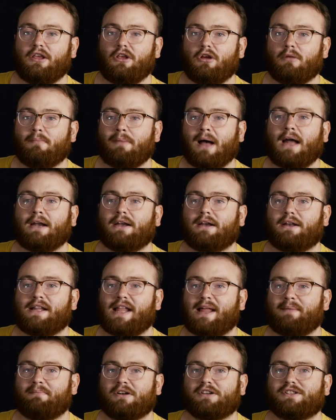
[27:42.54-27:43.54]
You're bonded to
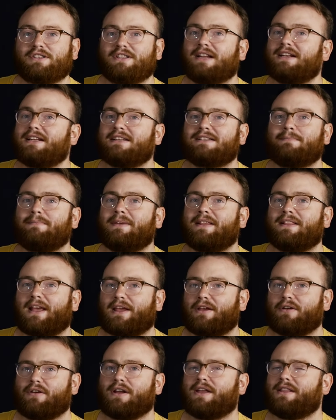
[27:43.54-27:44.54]
that person. That doesn't mean
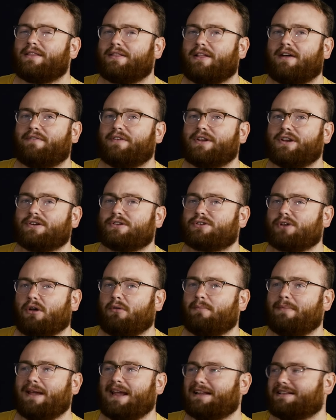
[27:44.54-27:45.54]
that you're in love and you're
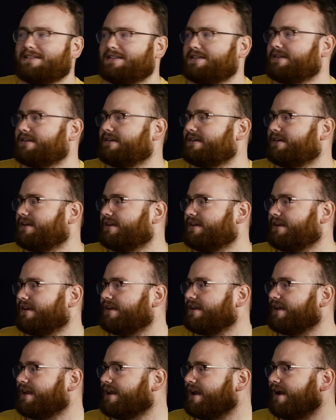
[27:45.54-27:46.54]
soulmates. Right.
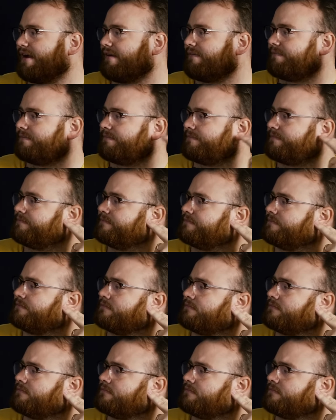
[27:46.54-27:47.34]
You know? And, and